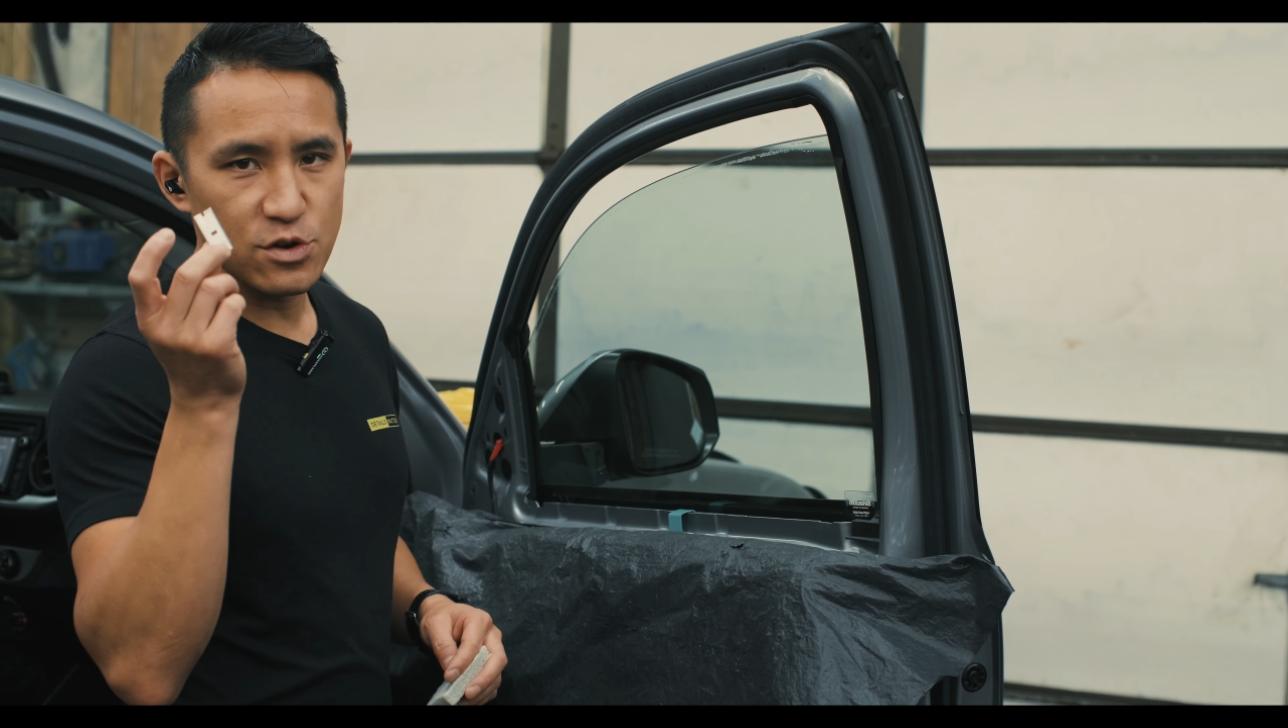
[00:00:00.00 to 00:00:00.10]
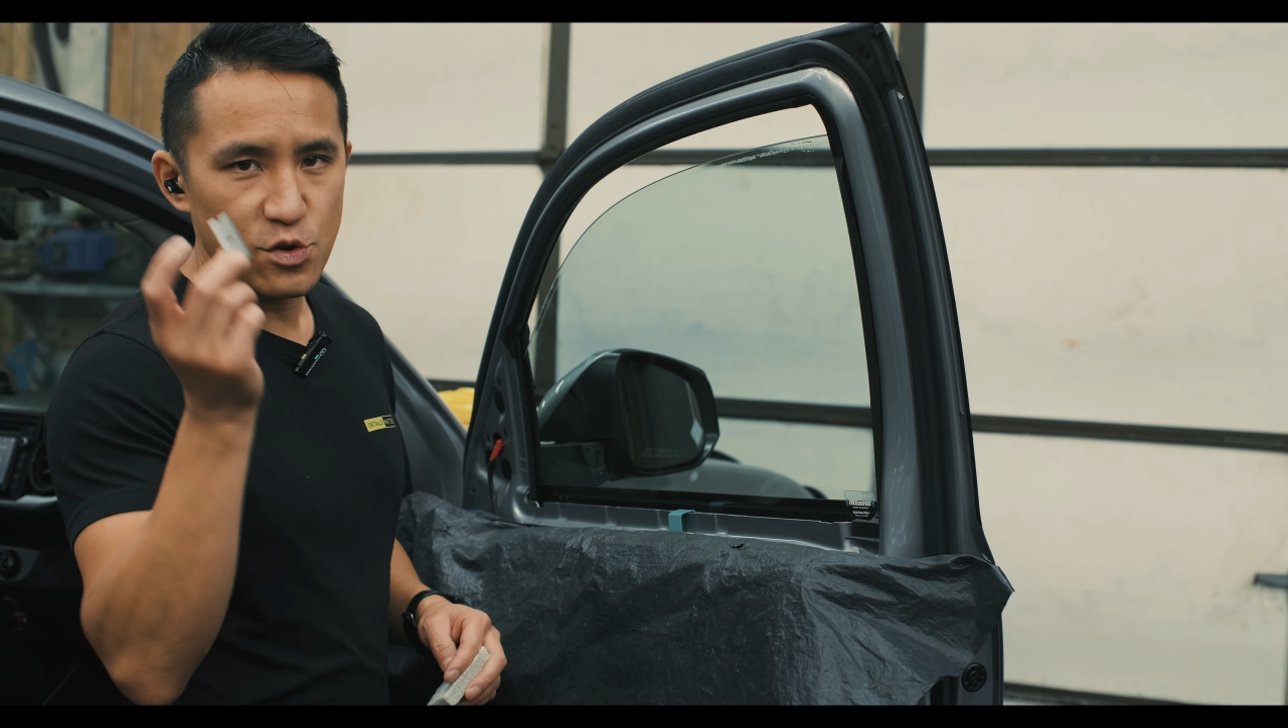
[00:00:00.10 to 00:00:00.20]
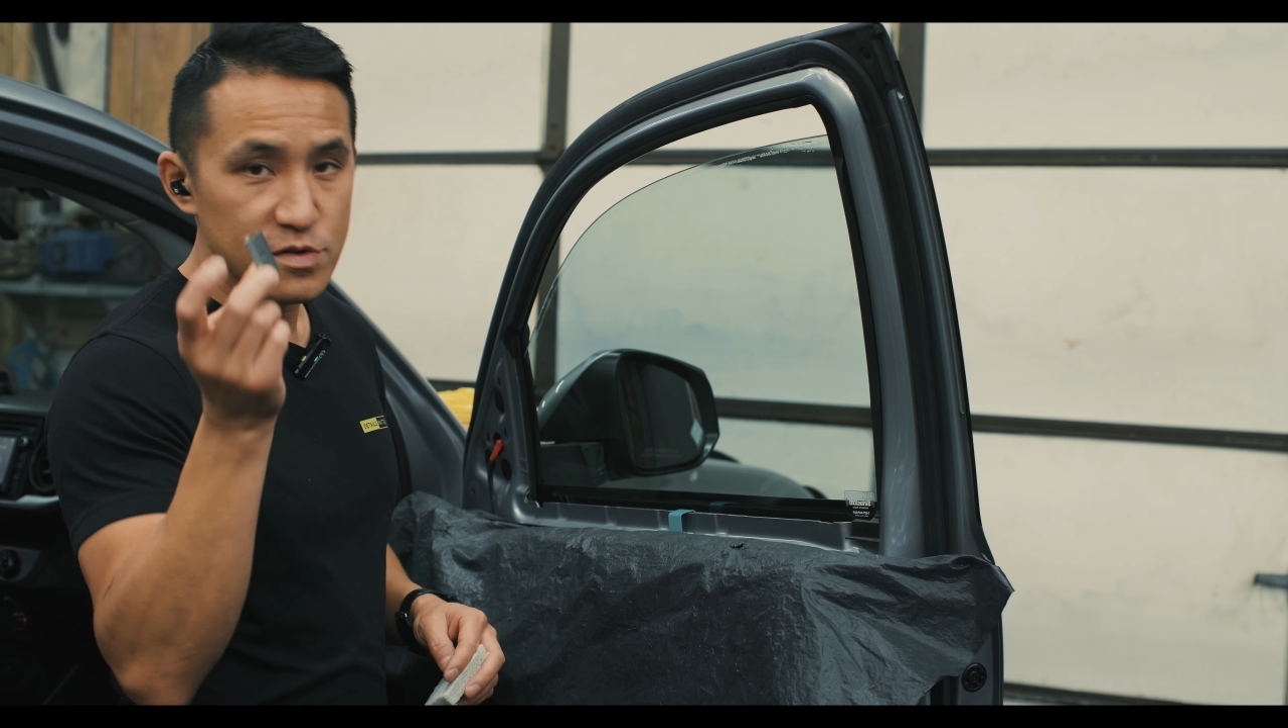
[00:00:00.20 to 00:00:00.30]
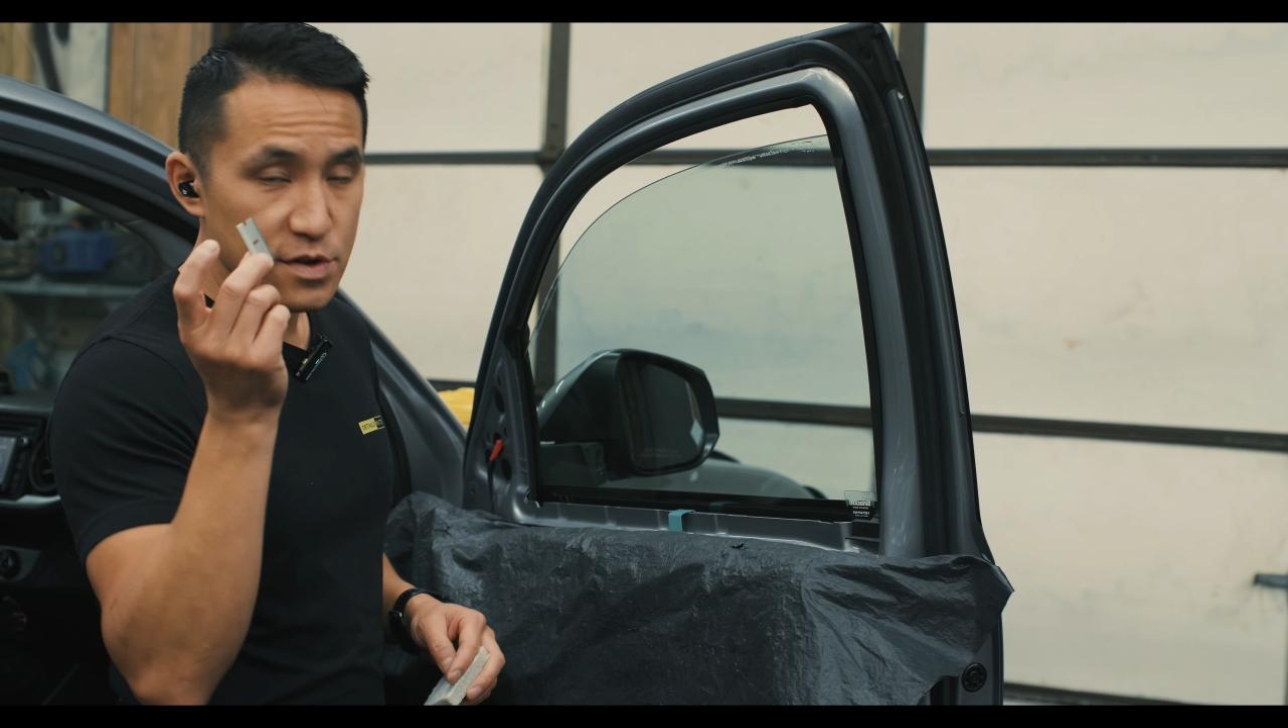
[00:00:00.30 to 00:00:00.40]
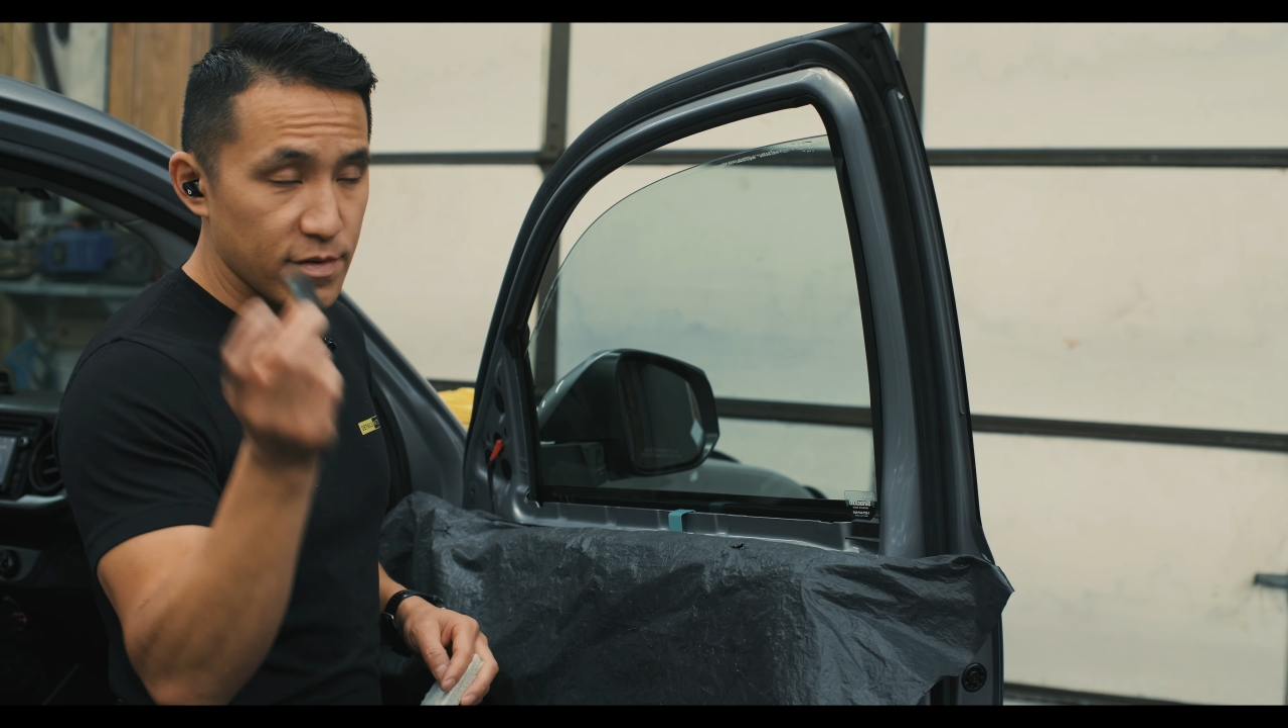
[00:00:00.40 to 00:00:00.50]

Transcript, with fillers: use the